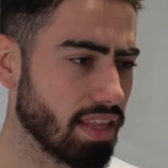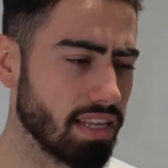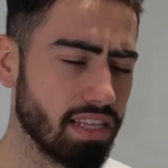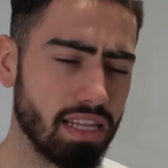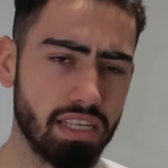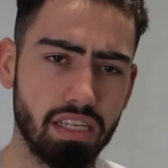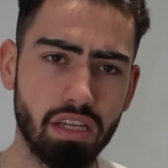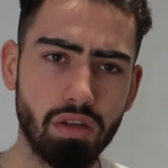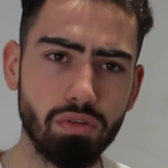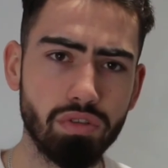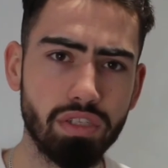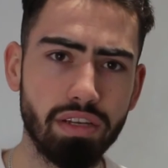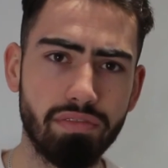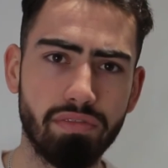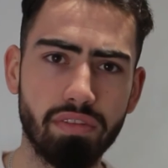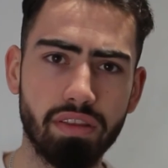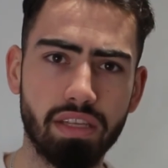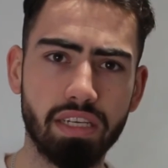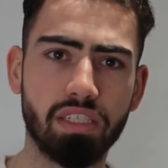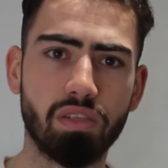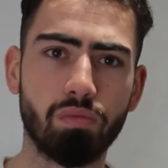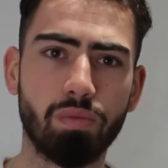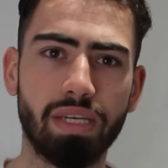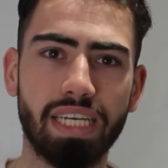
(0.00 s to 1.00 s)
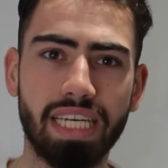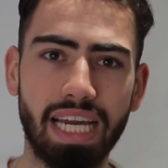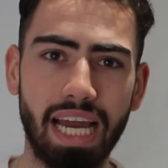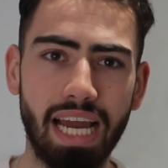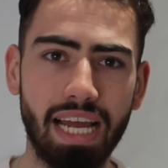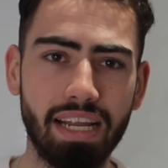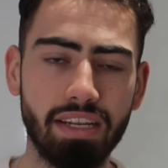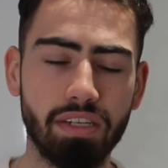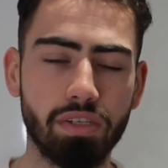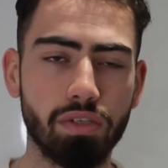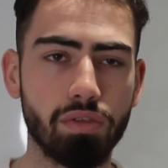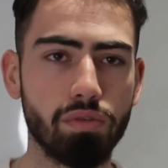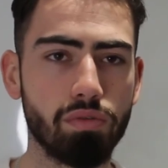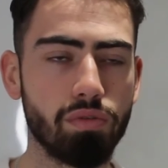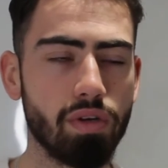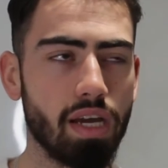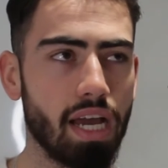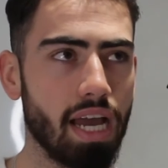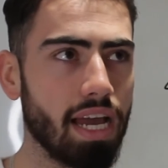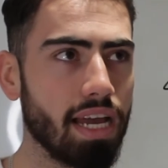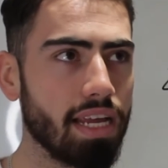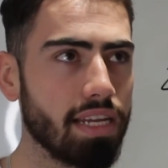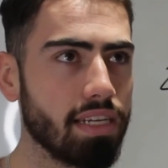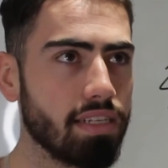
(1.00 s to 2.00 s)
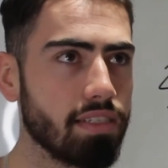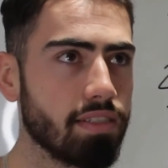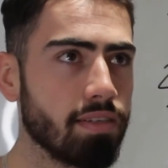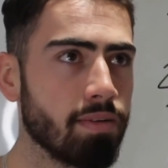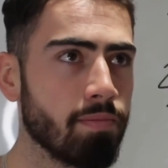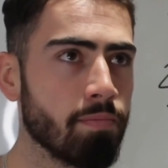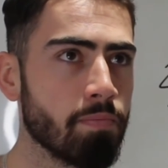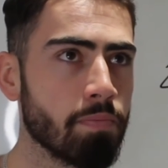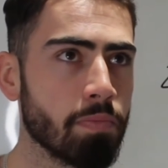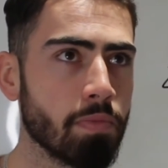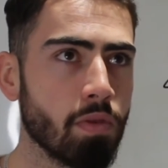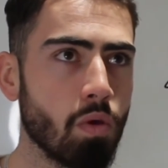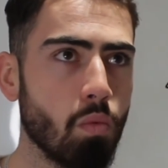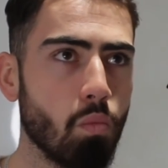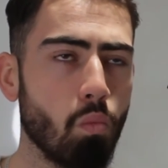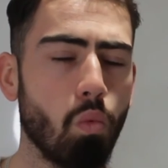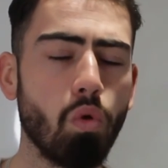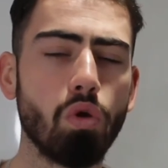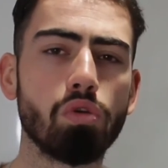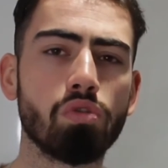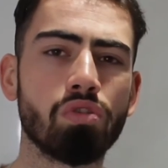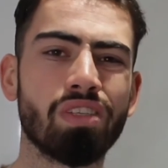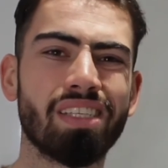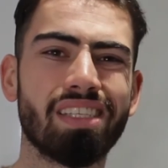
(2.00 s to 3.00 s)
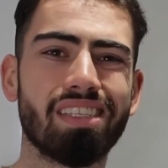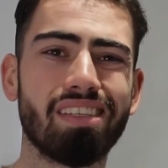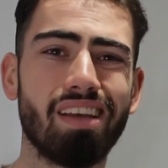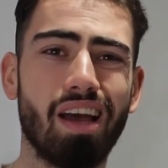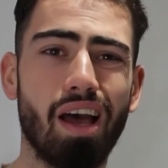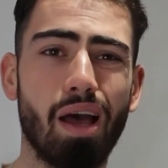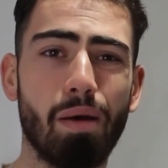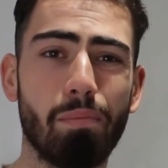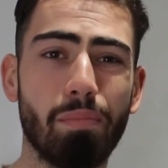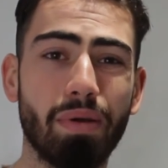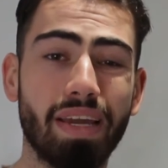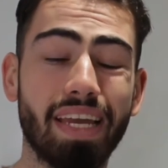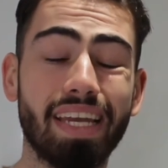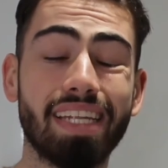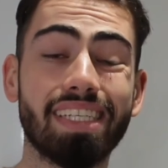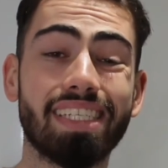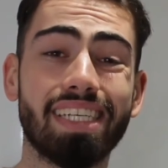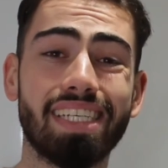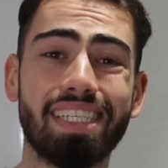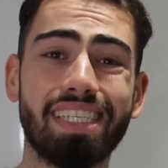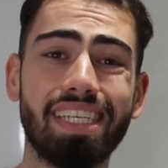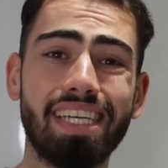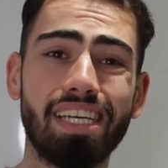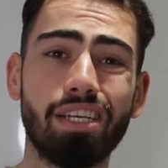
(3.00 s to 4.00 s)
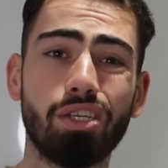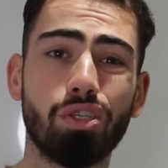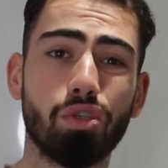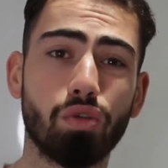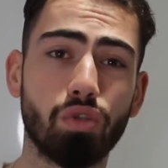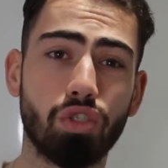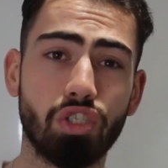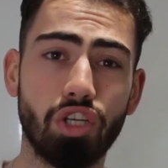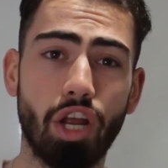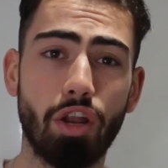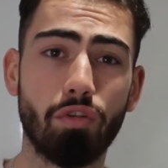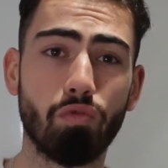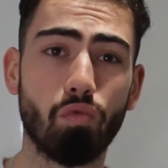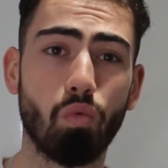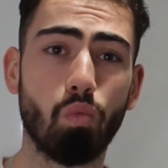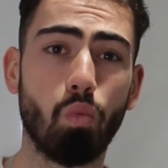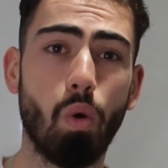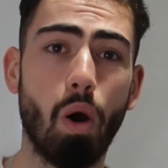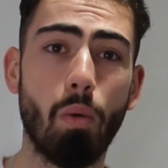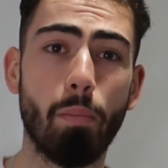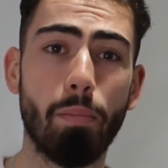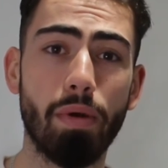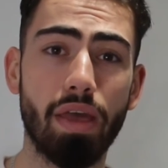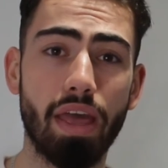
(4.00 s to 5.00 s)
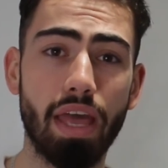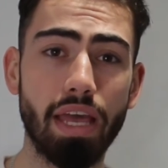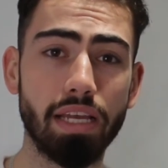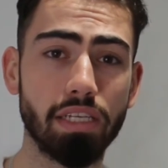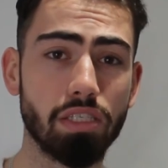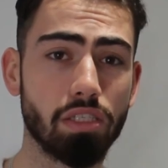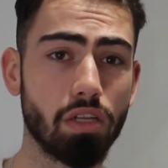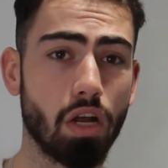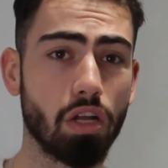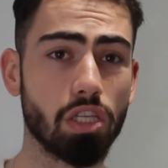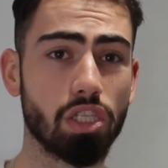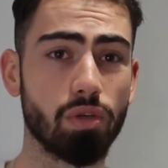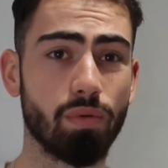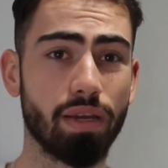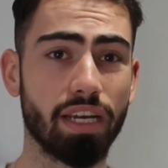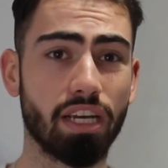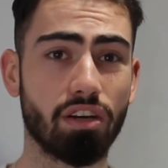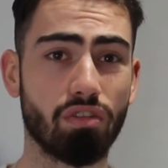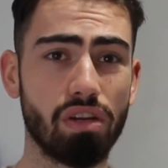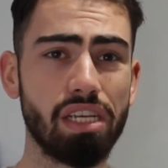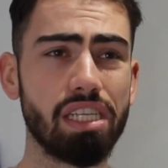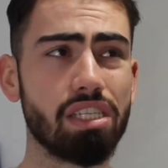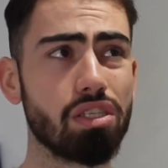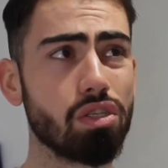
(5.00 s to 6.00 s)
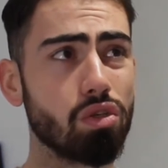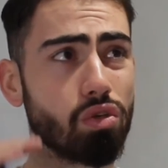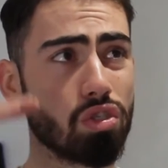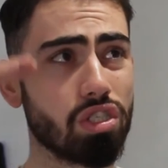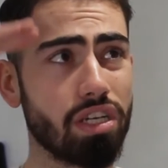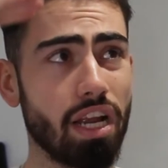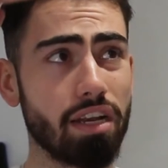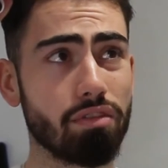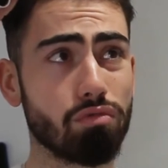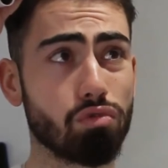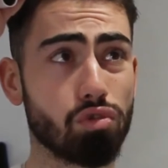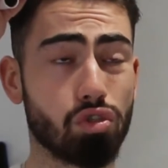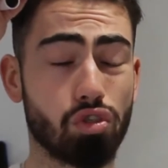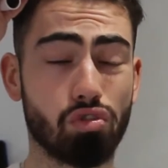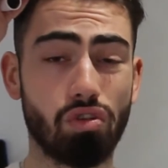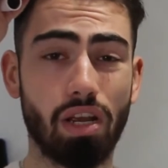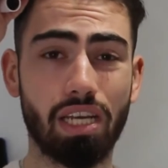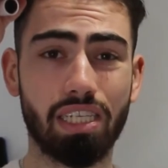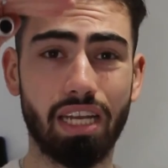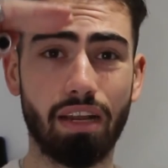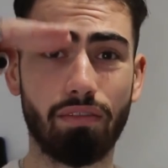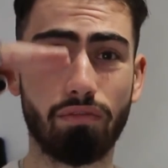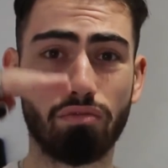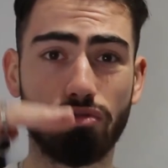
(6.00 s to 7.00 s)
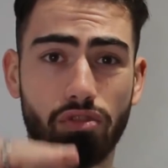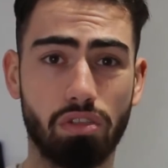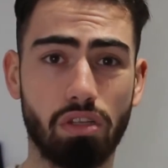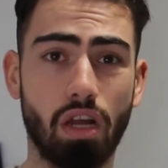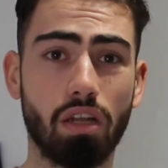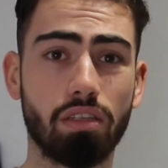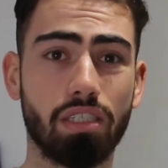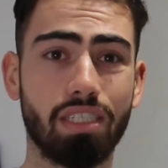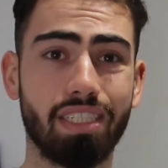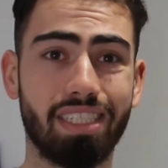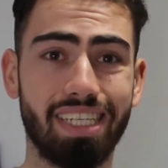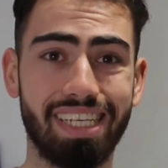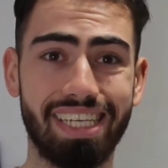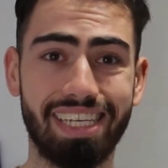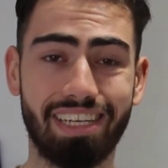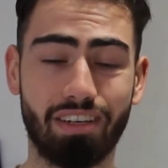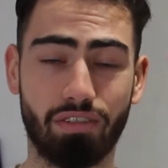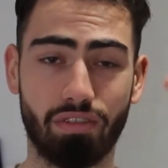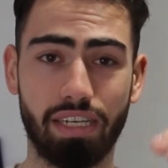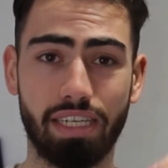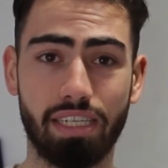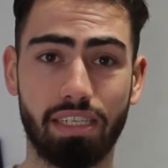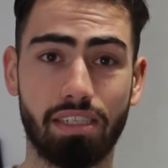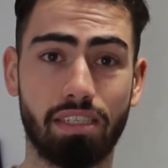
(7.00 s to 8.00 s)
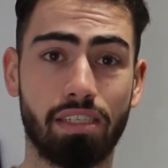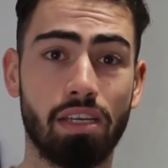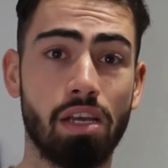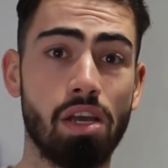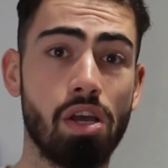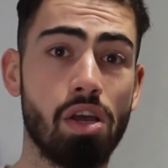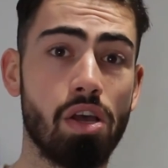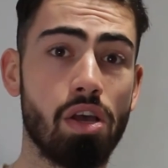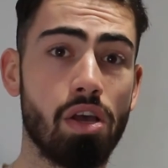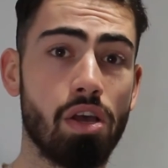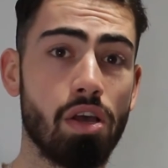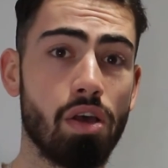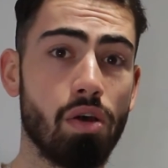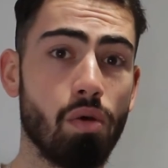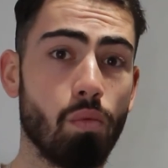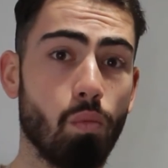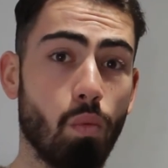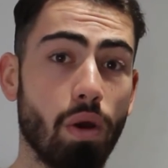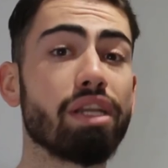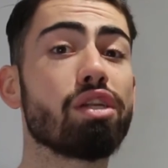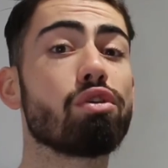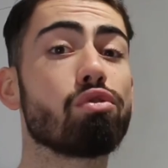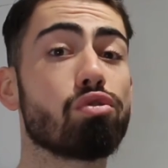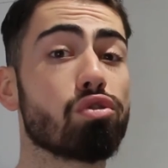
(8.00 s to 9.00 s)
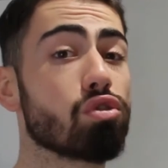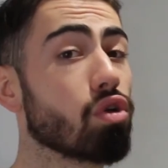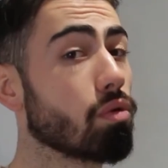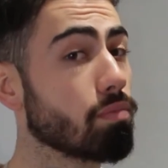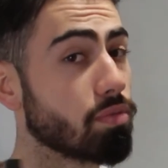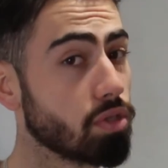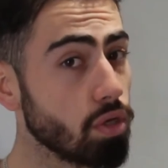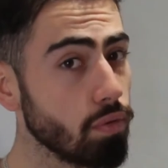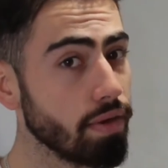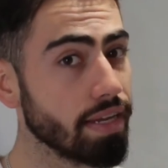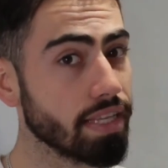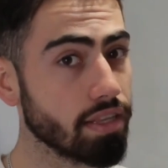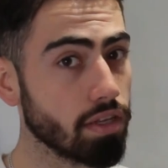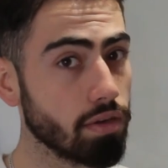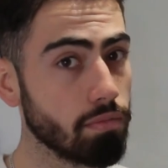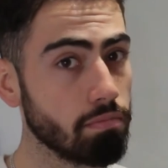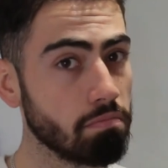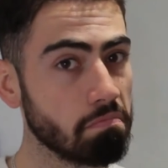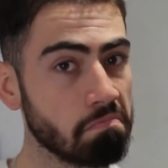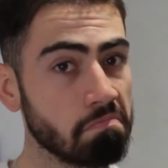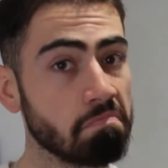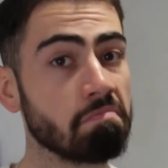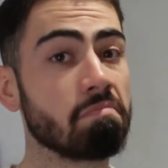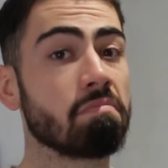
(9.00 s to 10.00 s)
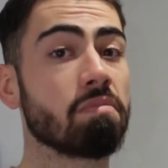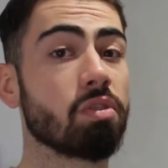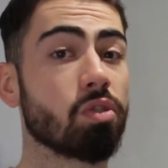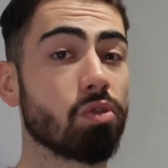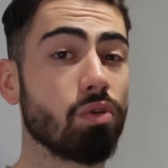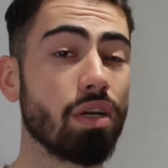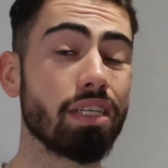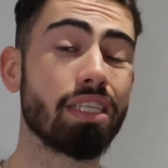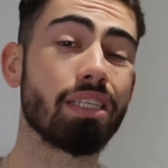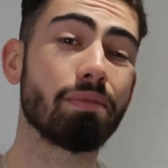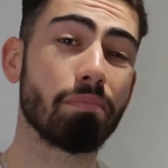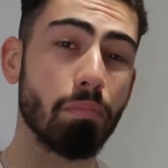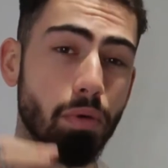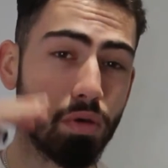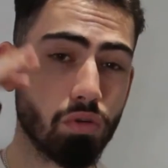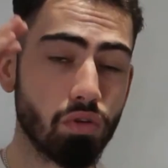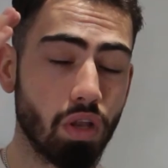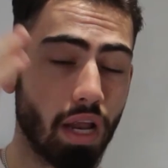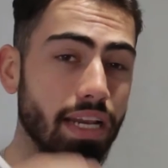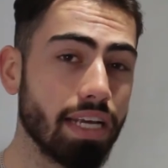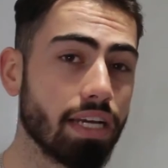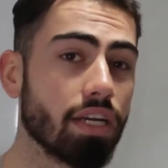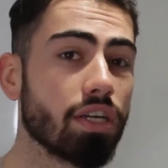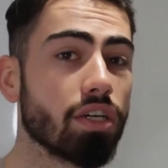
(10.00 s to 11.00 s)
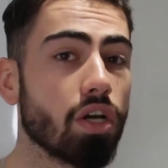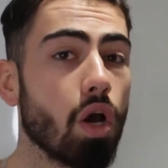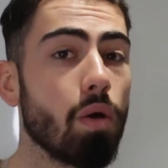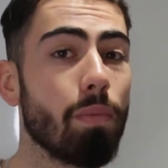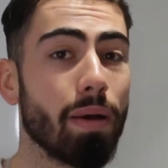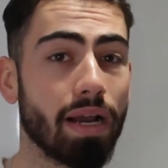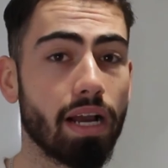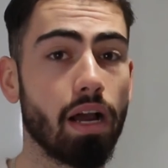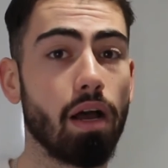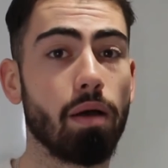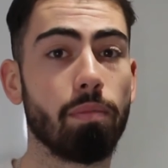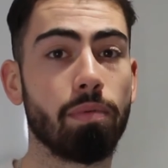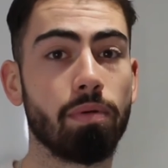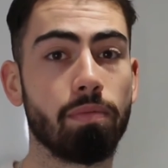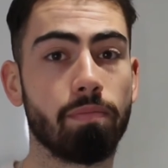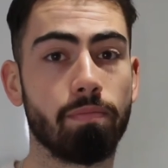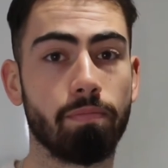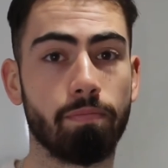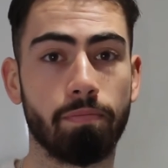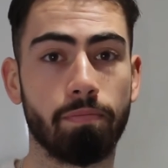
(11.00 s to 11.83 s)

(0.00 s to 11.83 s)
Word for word: There's loads of different things that we can do, and what you'll uh, begin to see is your general well-being start to increase and your general stress levels start to decrease. When you stop doing them, stress is most likely going to go back up.